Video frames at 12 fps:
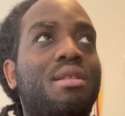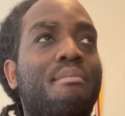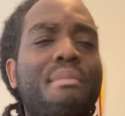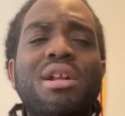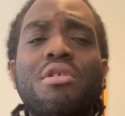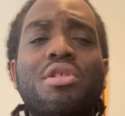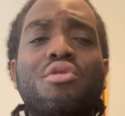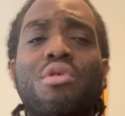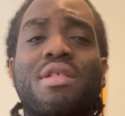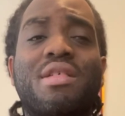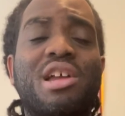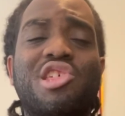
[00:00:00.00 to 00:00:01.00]
Middle school
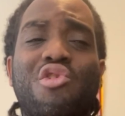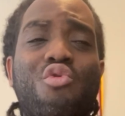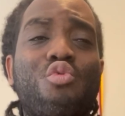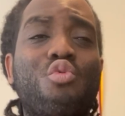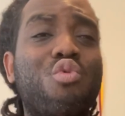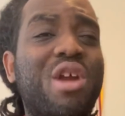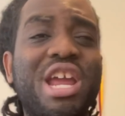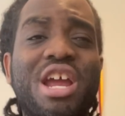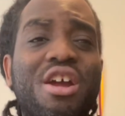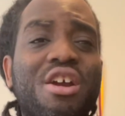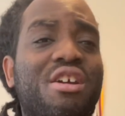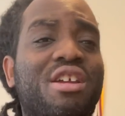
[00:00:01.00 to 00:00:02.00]
is such a
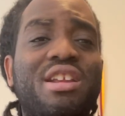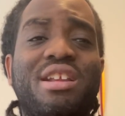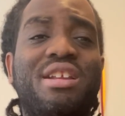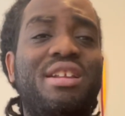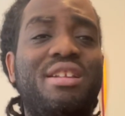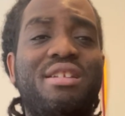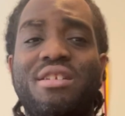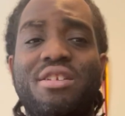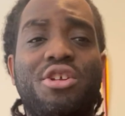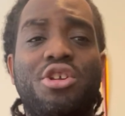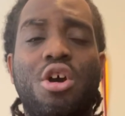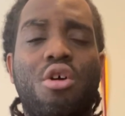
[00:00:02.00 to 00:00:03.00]
weird,
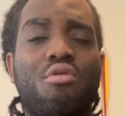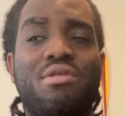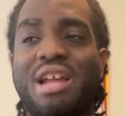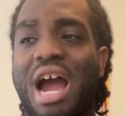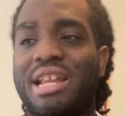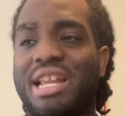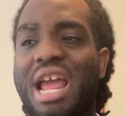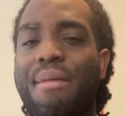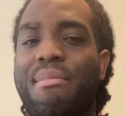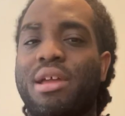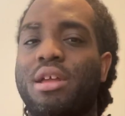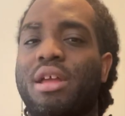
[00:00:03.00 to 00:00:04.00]
you know,
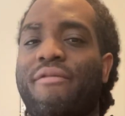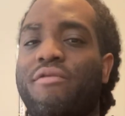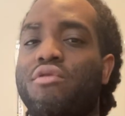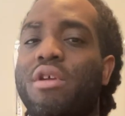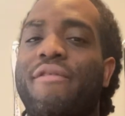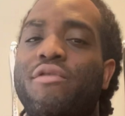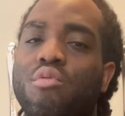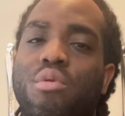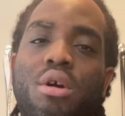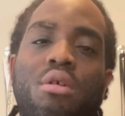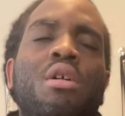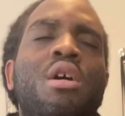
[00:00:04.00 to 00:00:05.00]
dynamic, if you
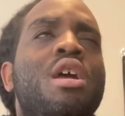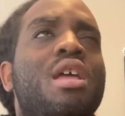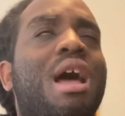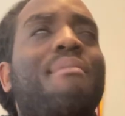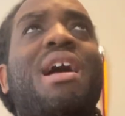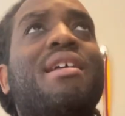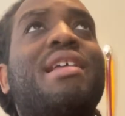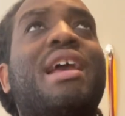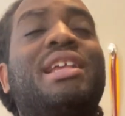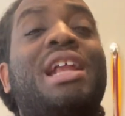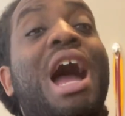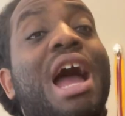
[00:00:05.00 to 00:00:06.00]
will. I'm not
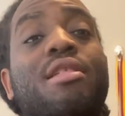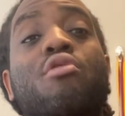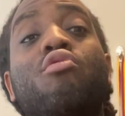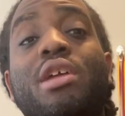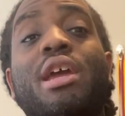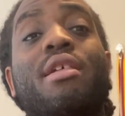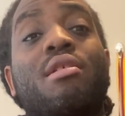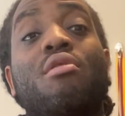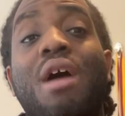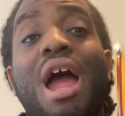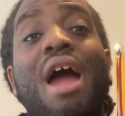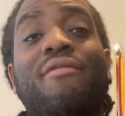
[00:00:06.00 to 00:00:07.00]
saying that high school kids
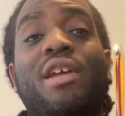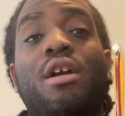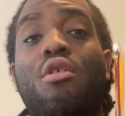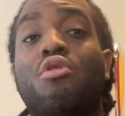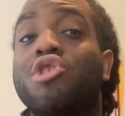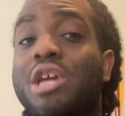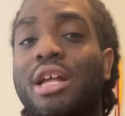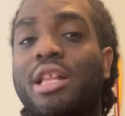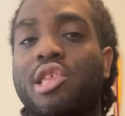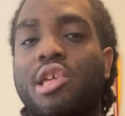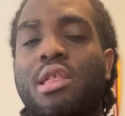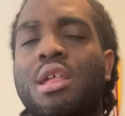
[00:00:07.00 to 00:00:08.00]
don't have their own
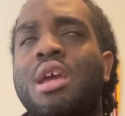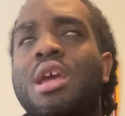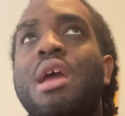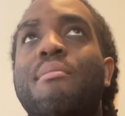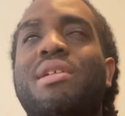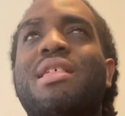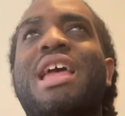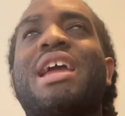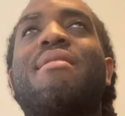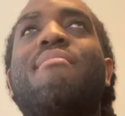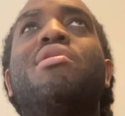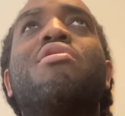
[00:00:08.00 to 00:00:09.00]
challenges, but it's
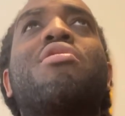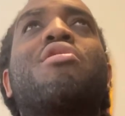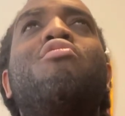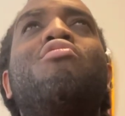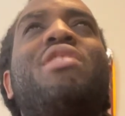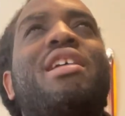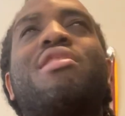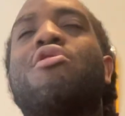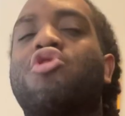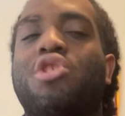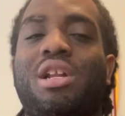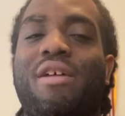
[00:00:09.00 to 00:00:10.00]
like middle school, they
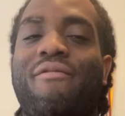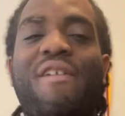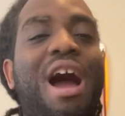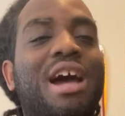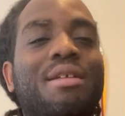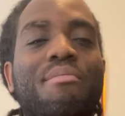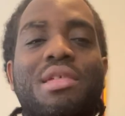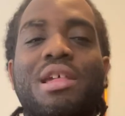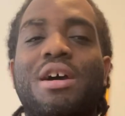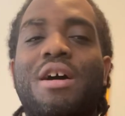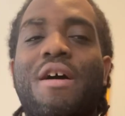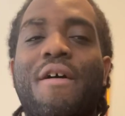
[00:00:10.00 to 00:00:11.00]
still trying to find
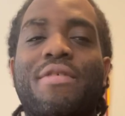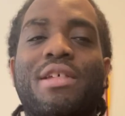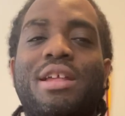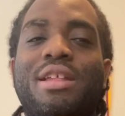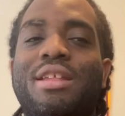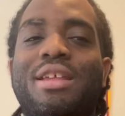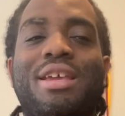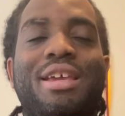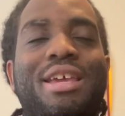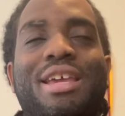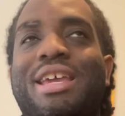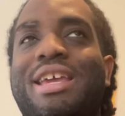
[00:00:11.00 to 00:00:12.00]
themselves, and
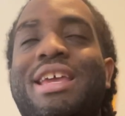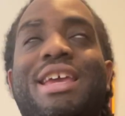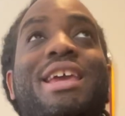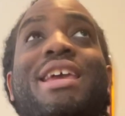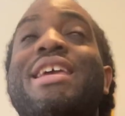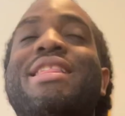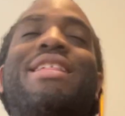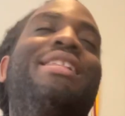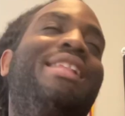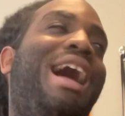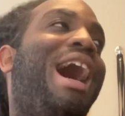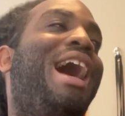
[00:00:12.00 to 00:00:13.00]
it's a
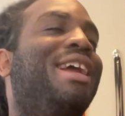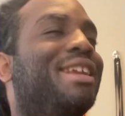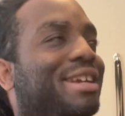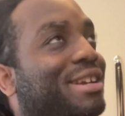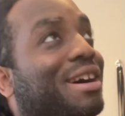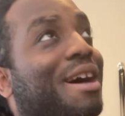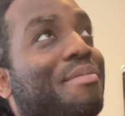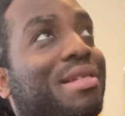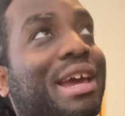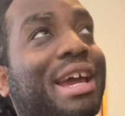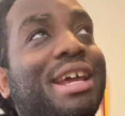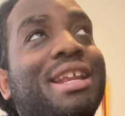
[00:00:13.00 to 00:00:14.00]
lot, you know what I'm
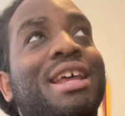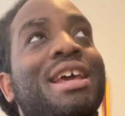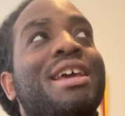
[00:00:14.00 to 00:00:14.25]
saying?